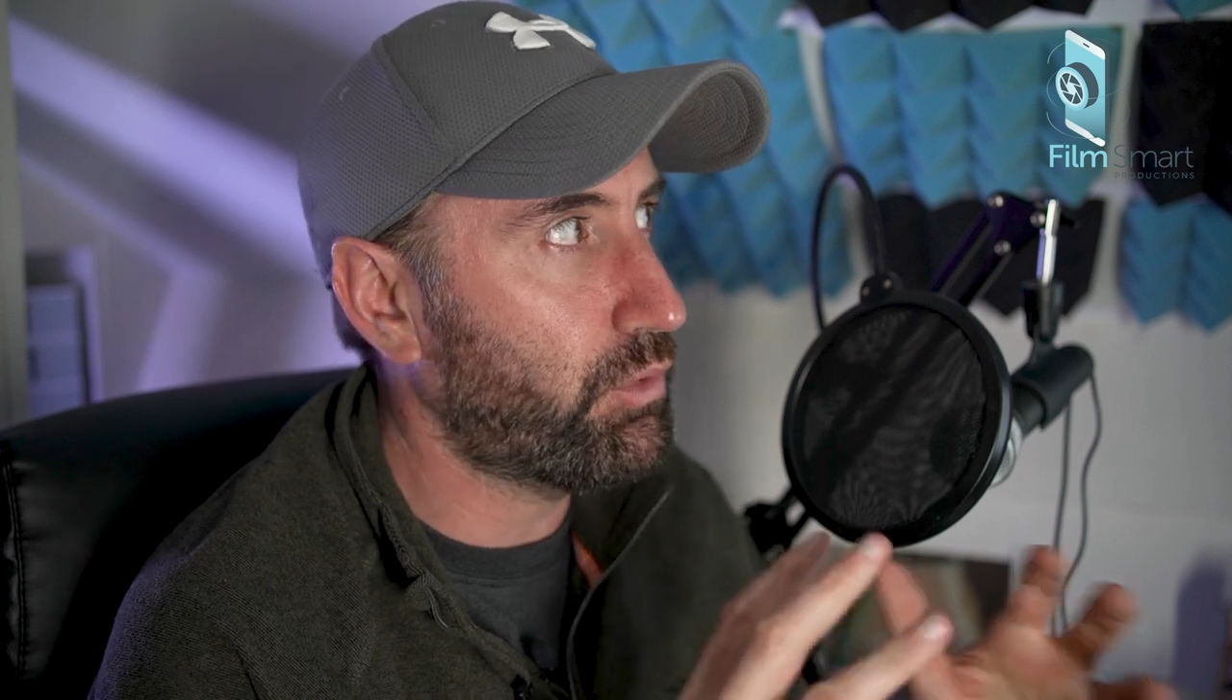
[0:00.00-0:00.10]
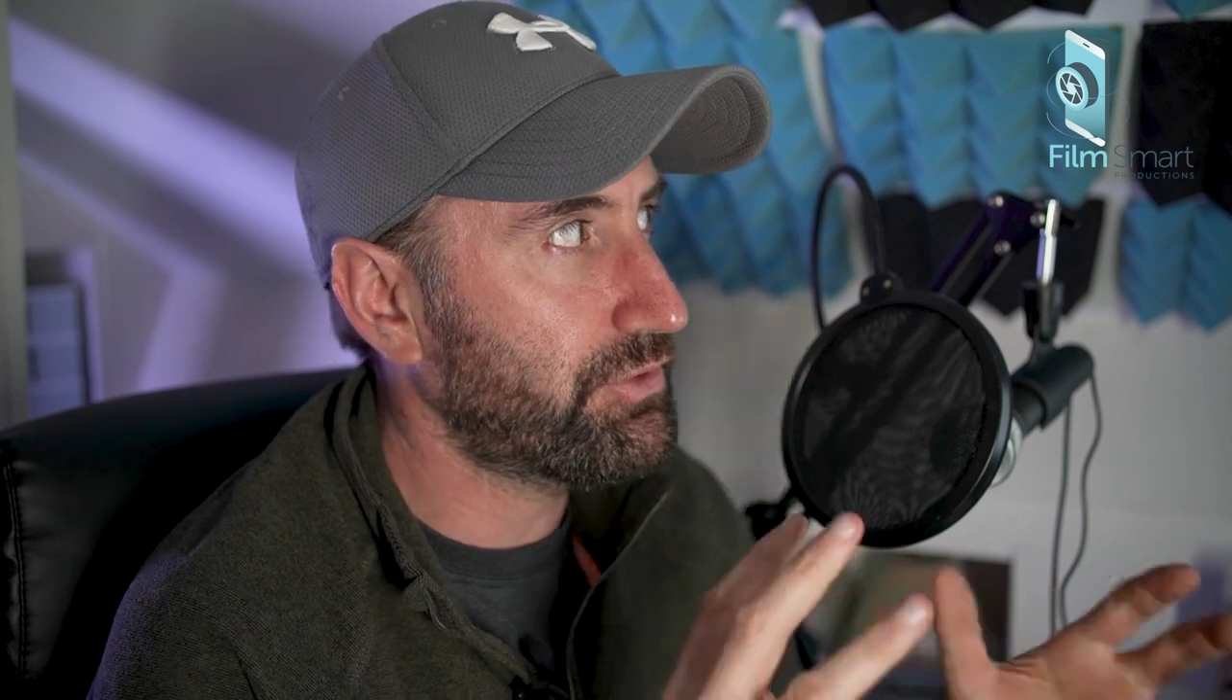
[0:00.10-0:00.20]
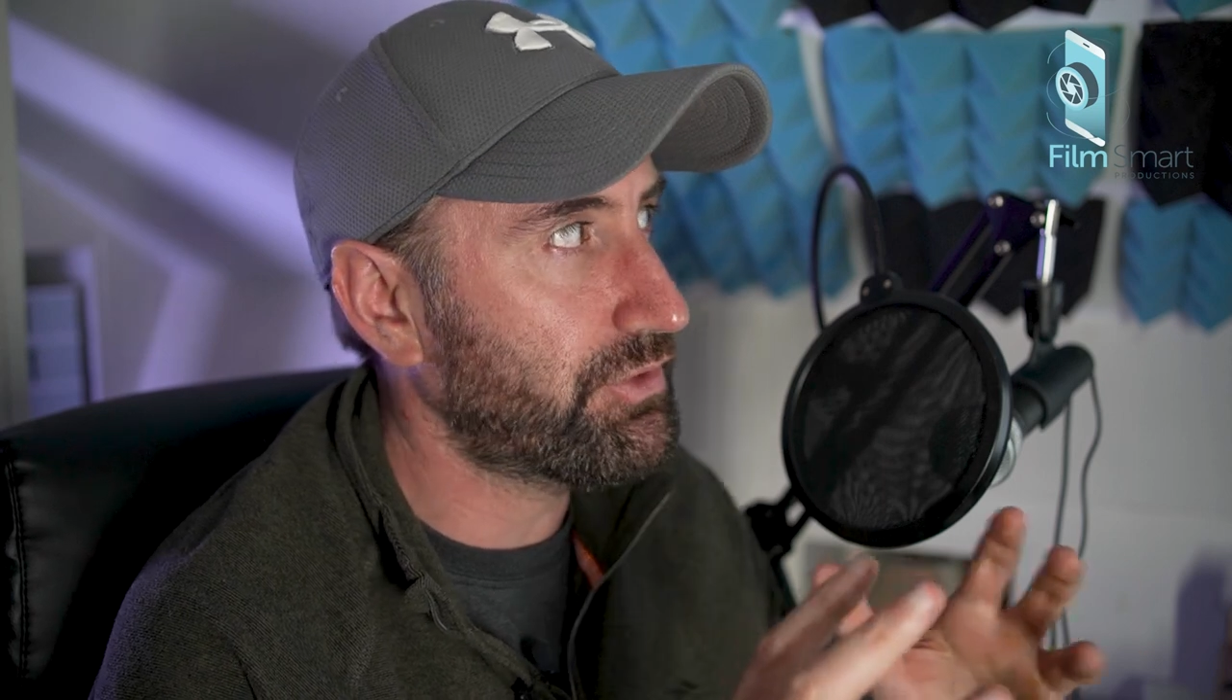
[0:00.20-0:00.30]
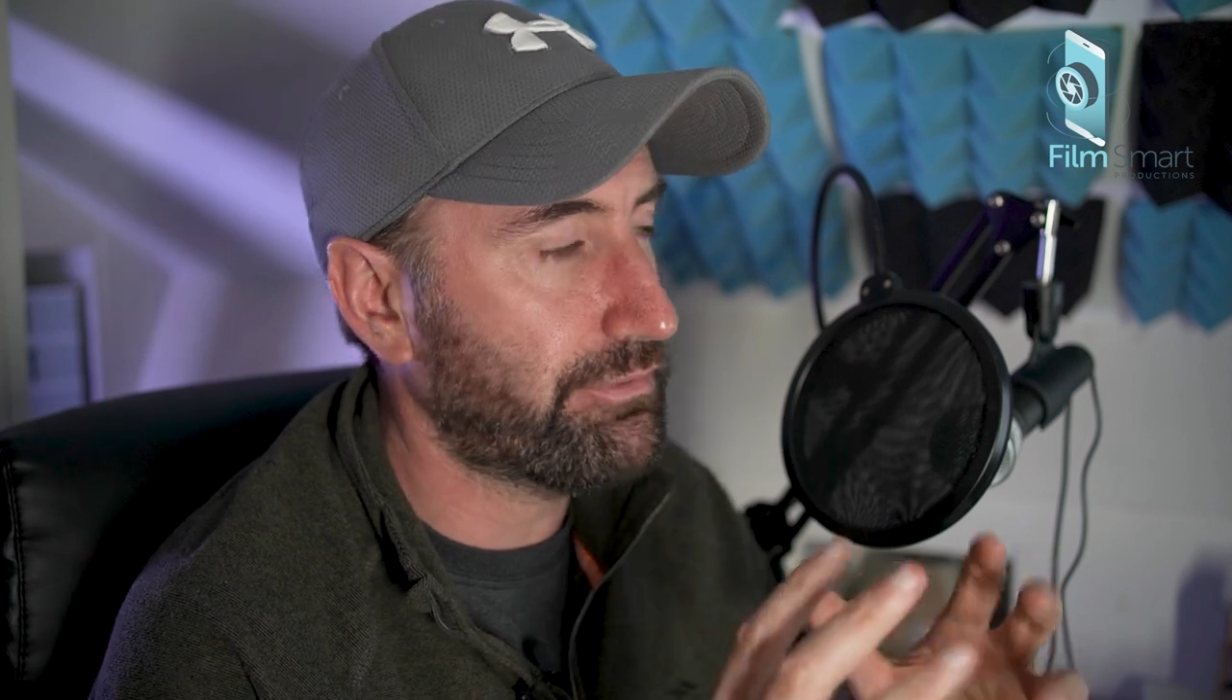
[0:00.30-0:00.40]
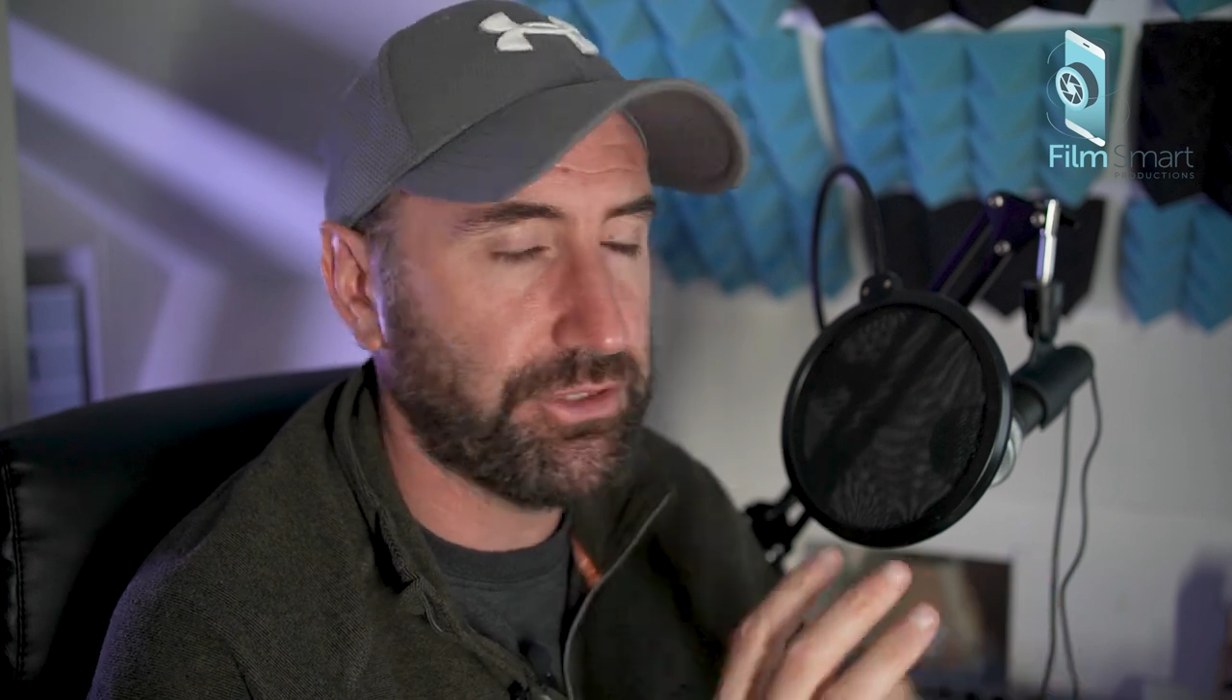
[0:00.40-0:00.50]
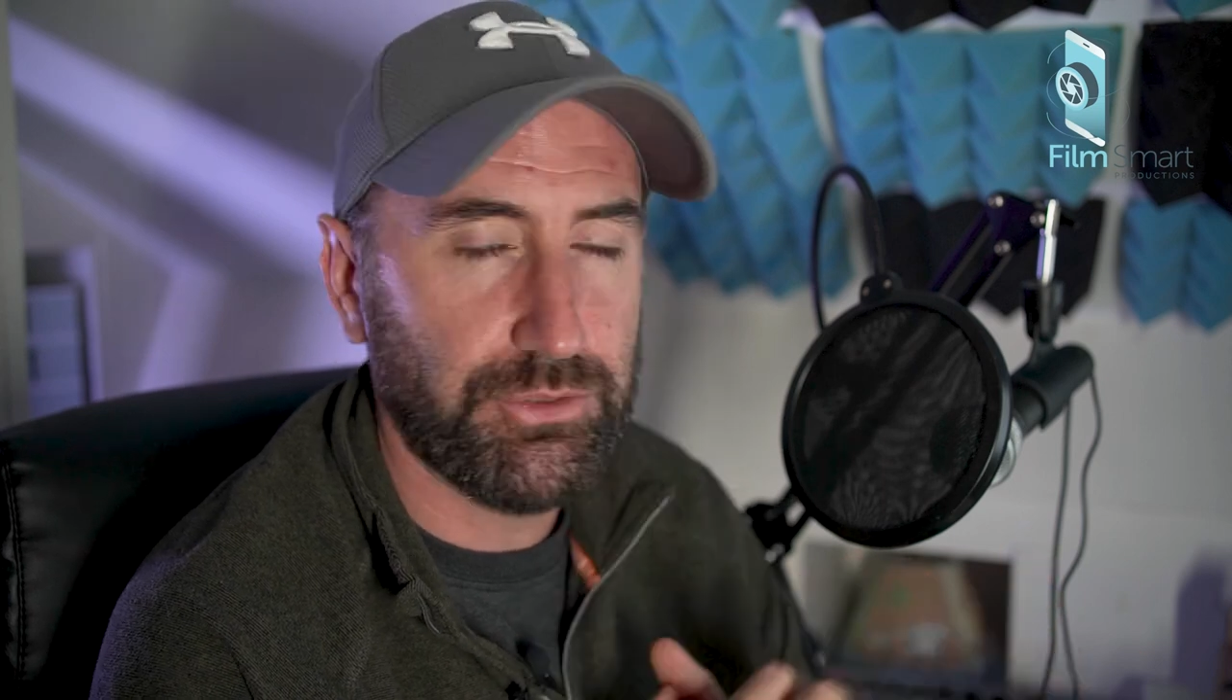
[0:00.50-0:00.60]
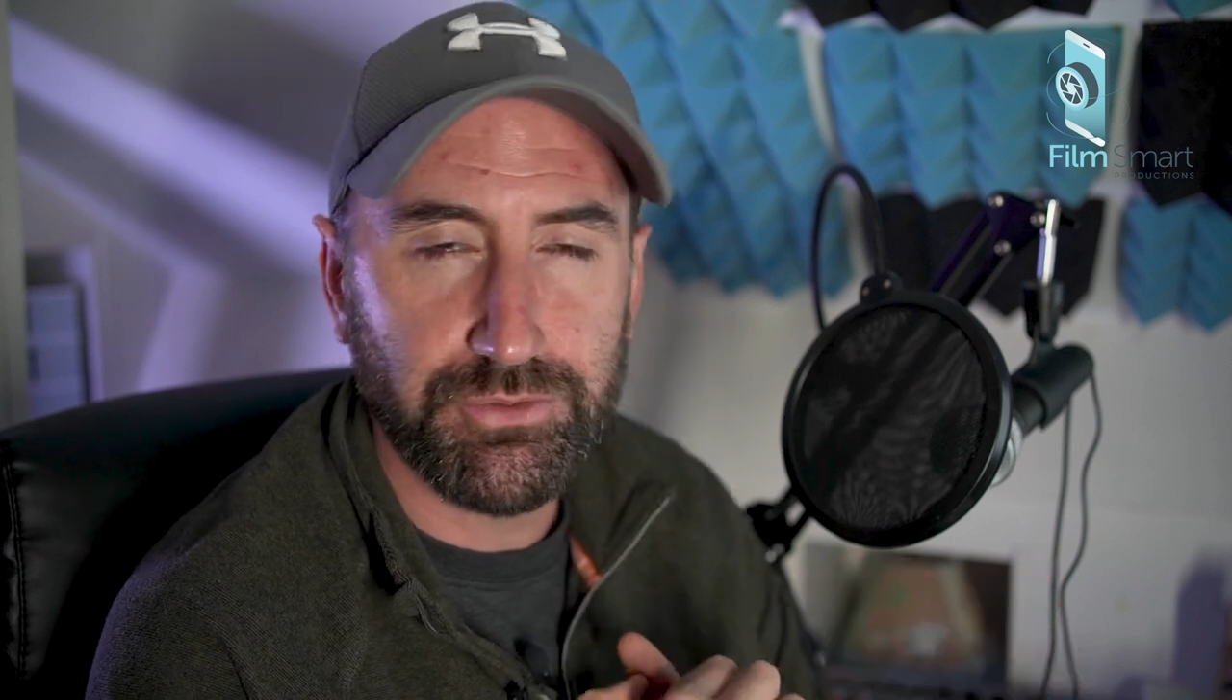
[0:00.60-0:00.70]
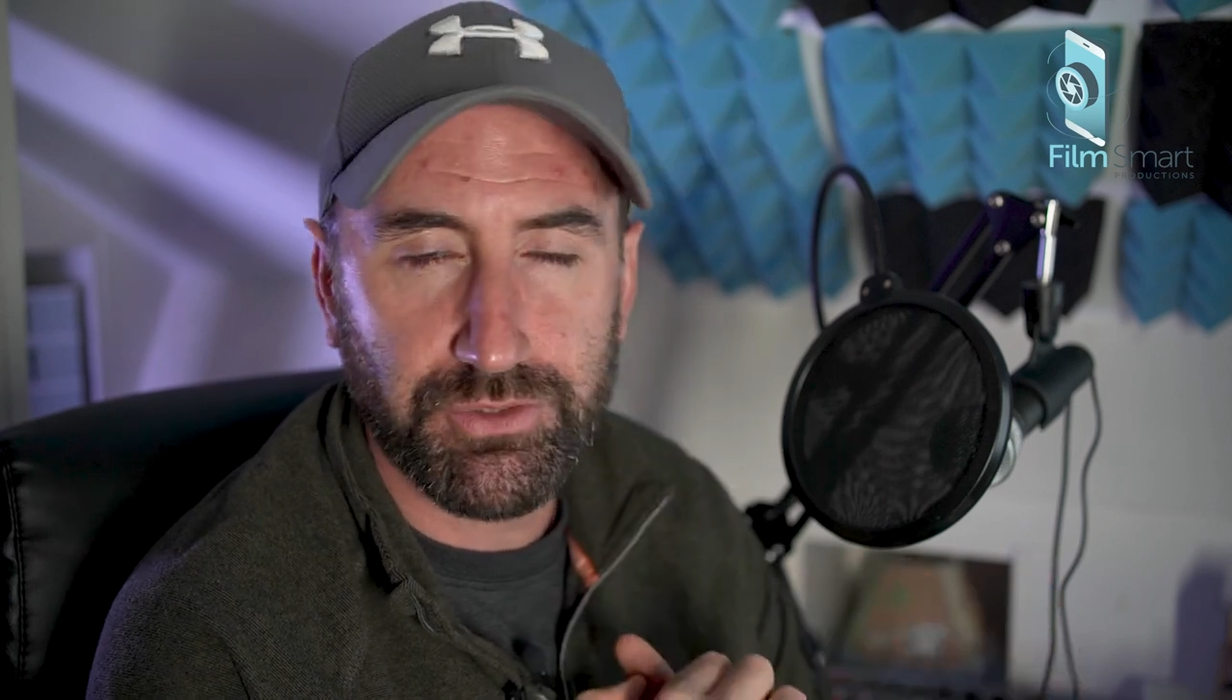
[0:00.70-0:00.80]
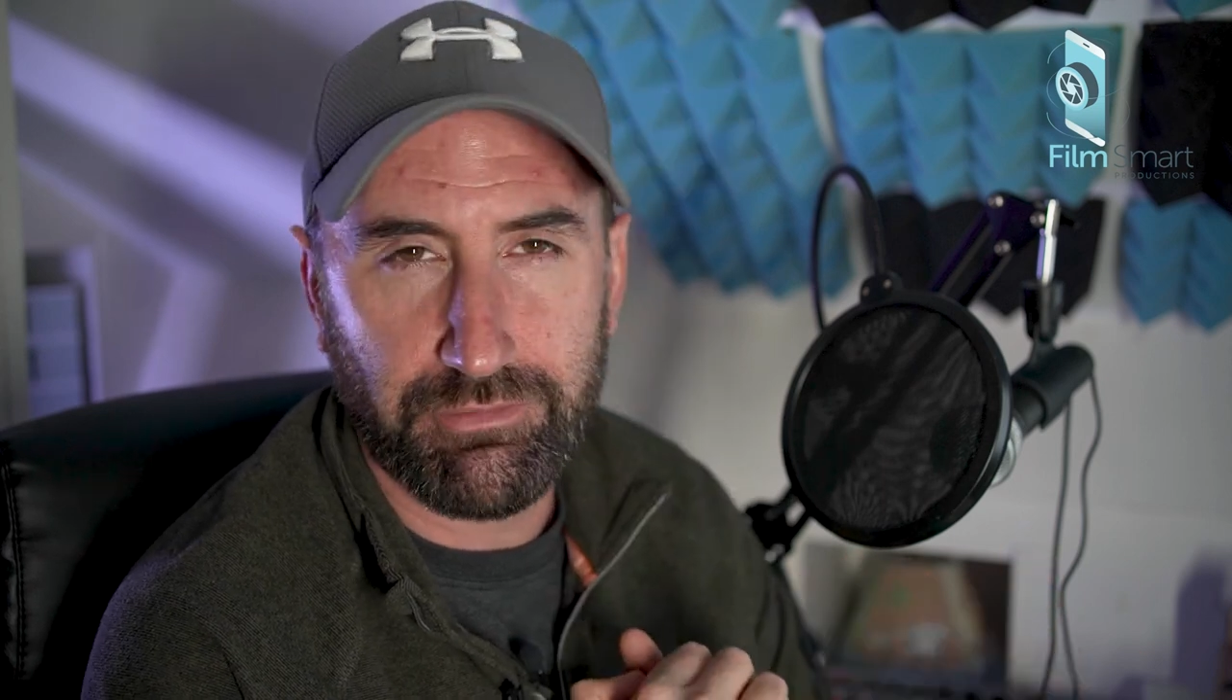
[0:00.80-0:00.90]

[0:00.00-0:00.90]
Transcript: ones I've used,